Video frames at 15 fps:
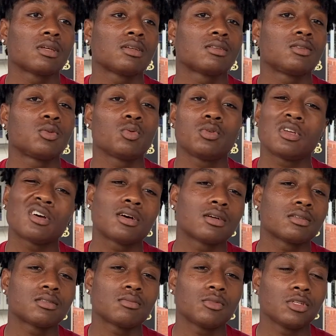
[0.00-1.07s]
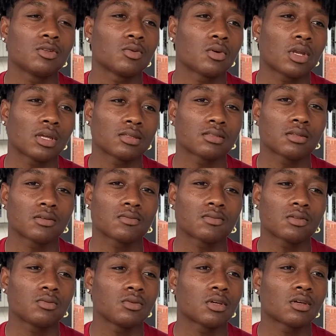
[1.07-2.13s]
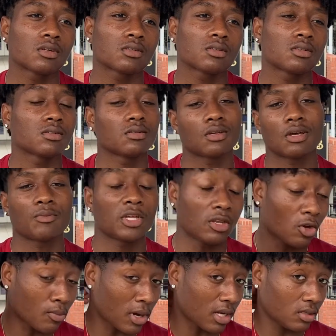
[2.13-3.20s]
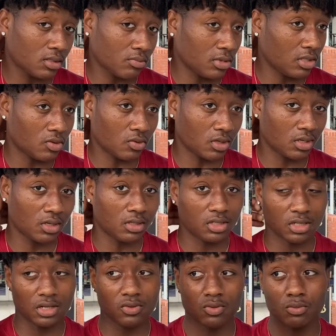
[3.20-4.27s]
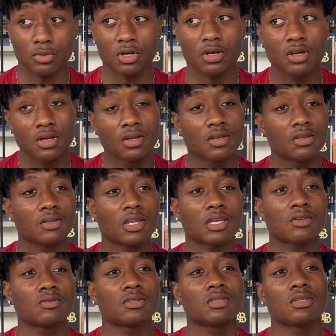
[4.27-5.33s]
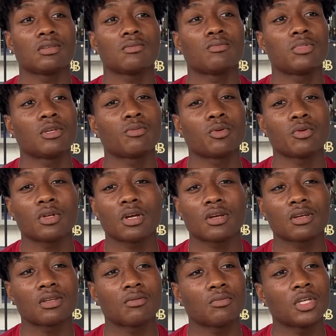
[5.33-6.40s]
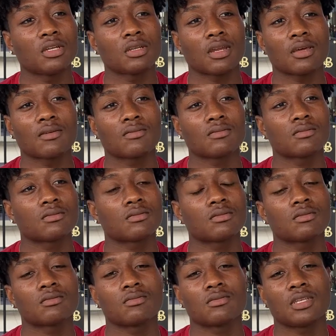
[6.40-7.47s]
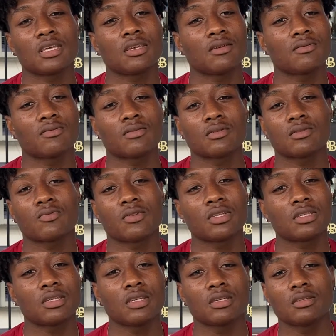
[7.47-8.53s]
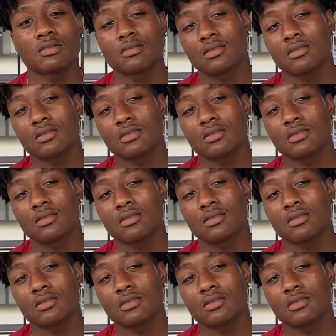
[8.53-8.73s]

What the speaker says: too young to be doing that stuff. Too young. I mean, nobody should be doing it in general, but like, you see people younger than me, like 10, 15,